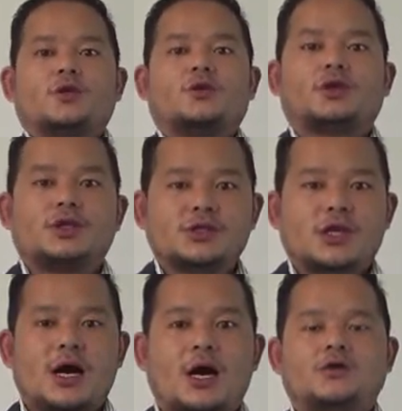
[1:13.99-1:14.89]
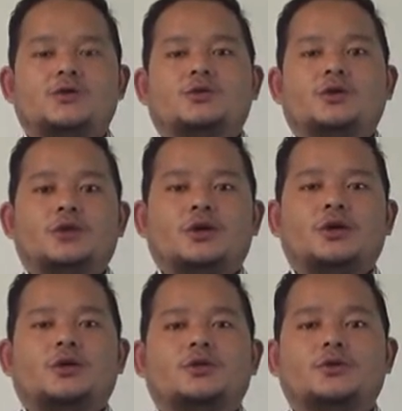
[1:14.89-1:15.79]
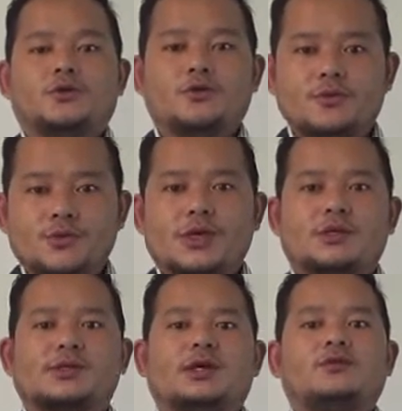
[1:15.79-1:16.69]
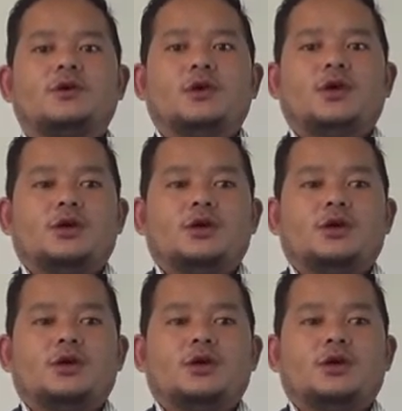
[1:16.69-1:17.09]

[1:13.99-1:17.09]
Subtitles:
who cleans the house, who grooms yourself.